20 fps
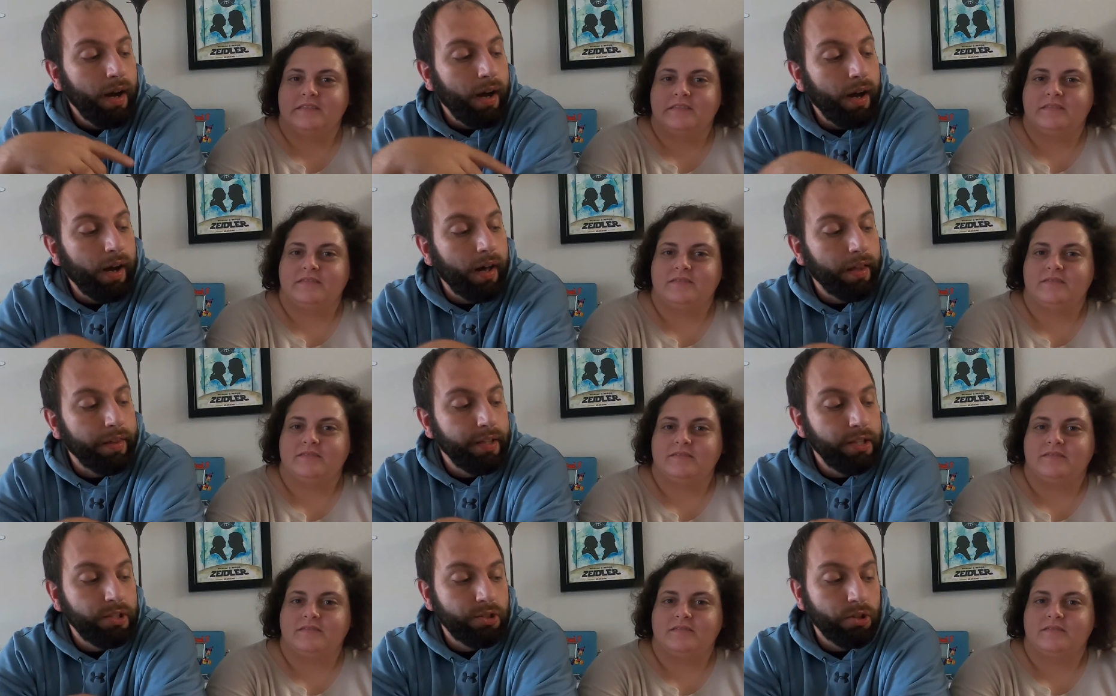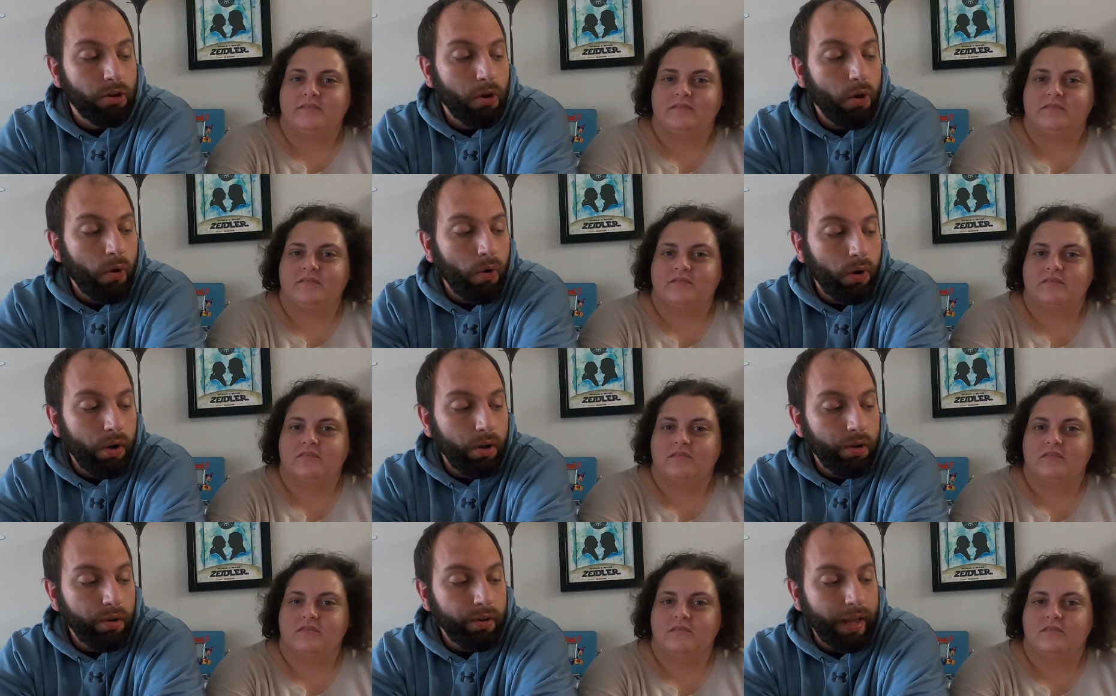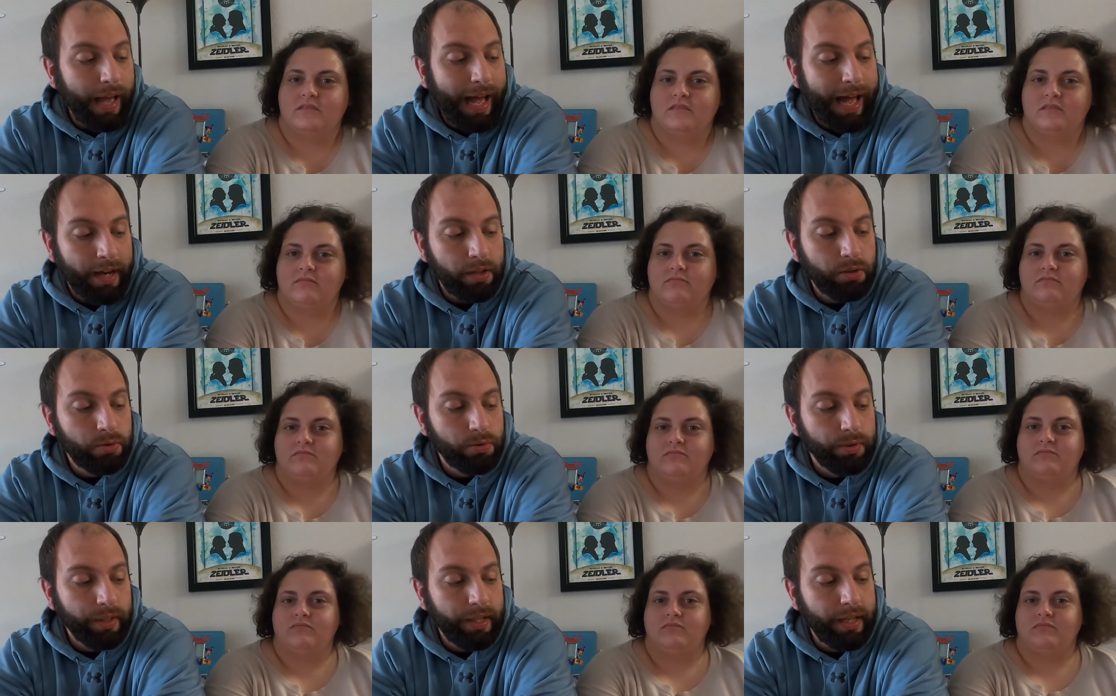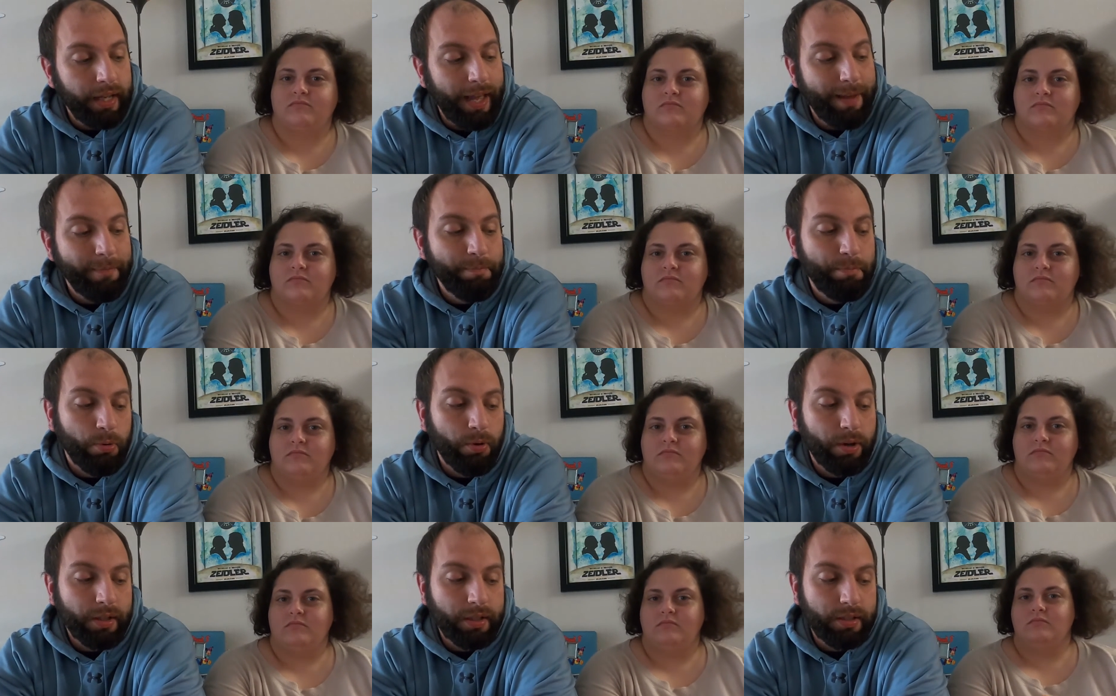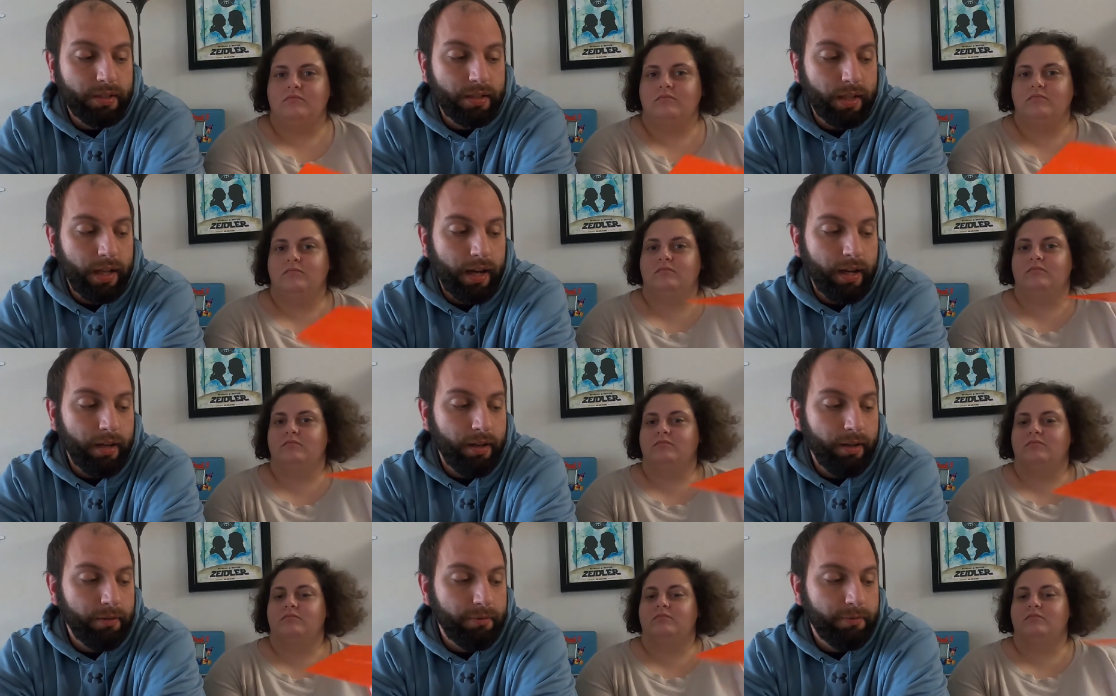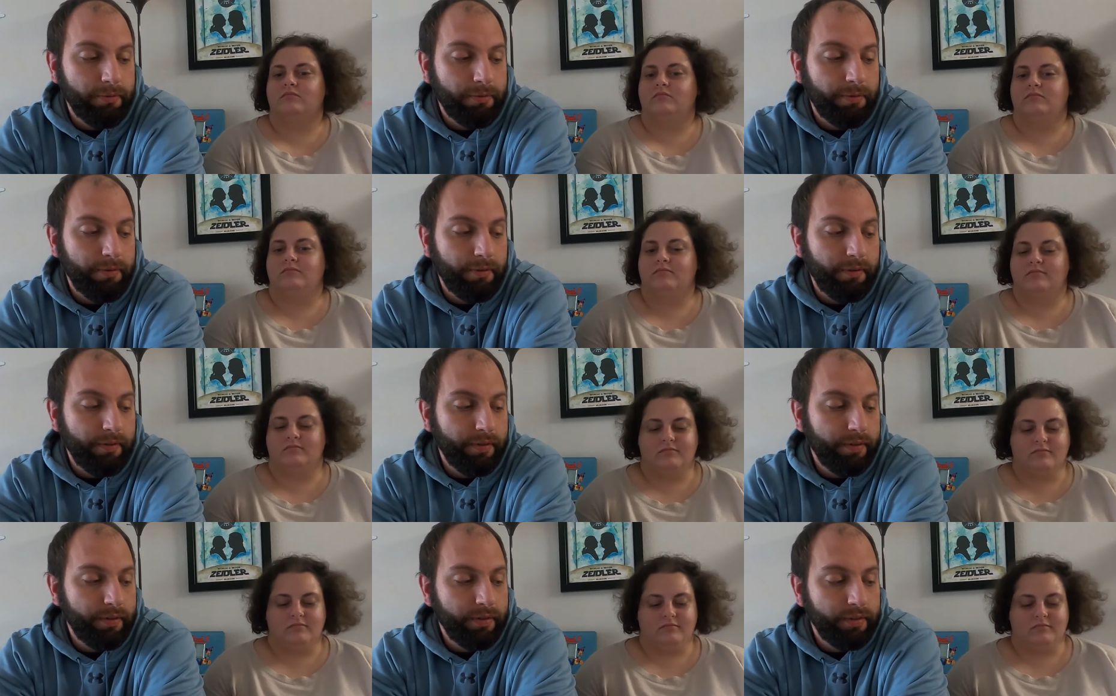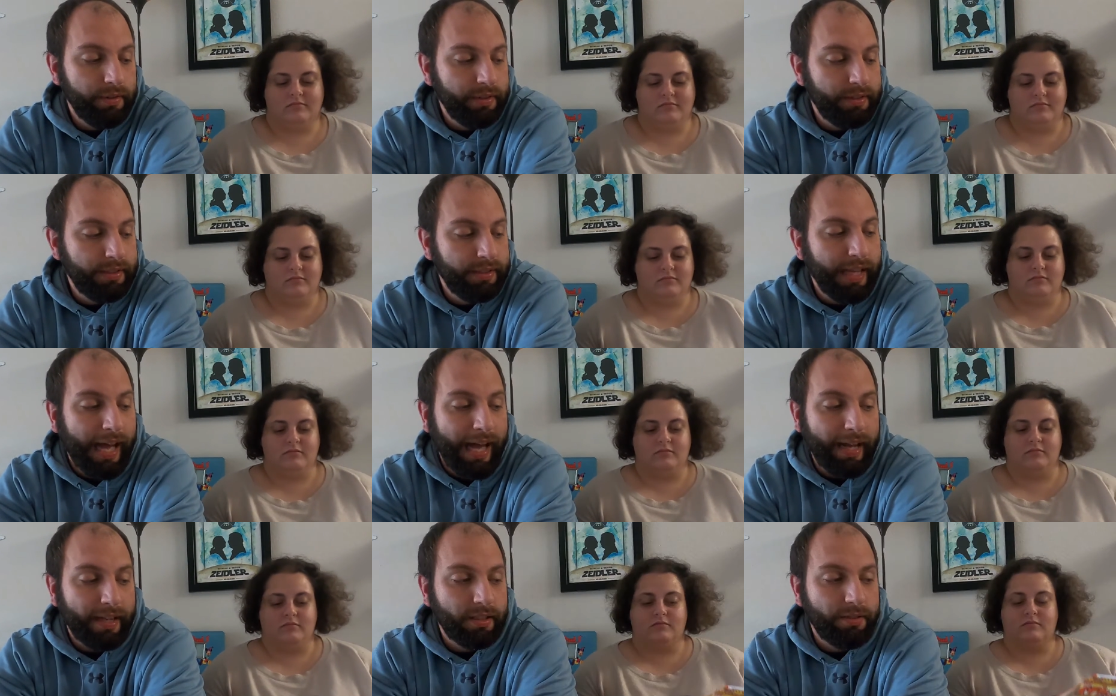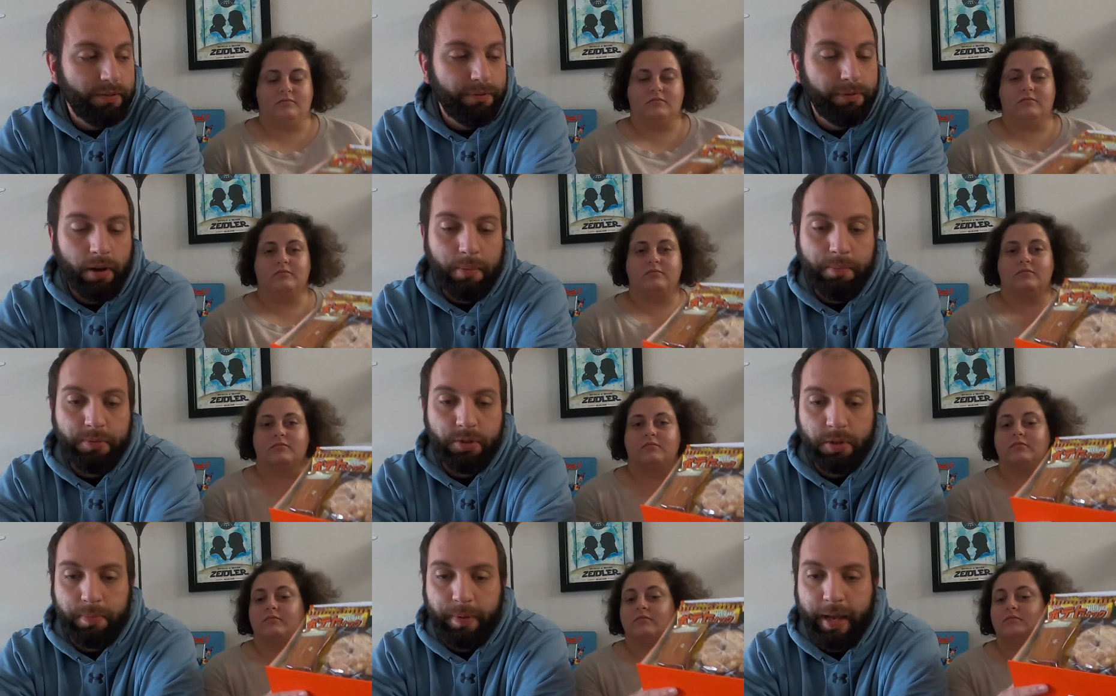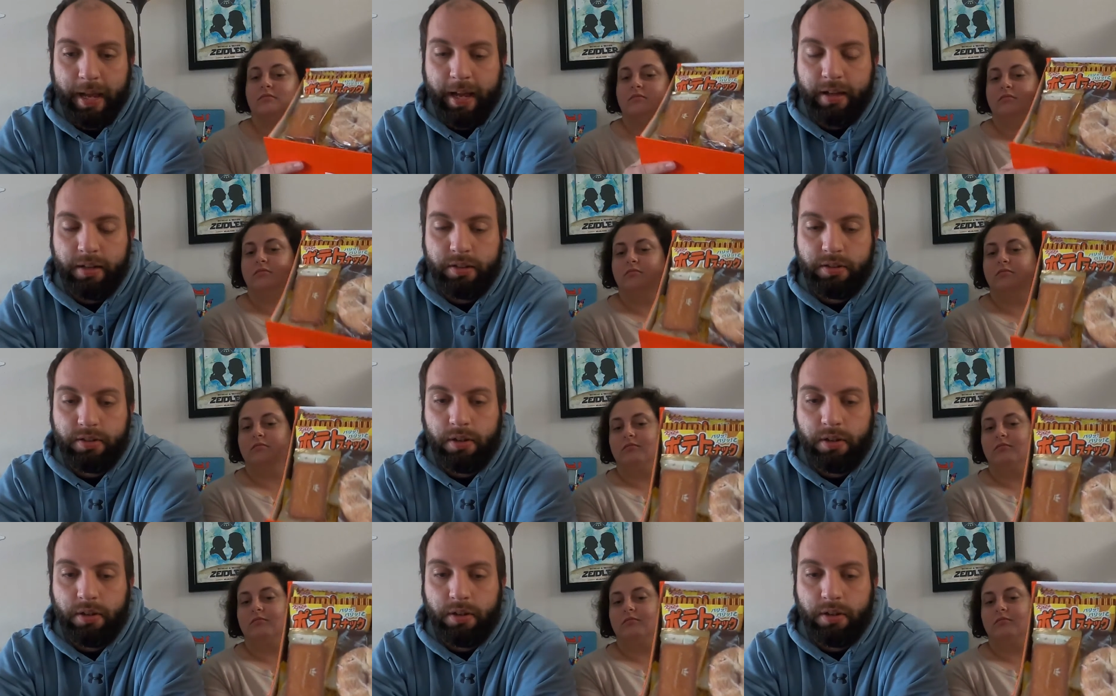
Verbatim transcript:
Speaker 1: Uh, these are all actually imports of snacks from Japan,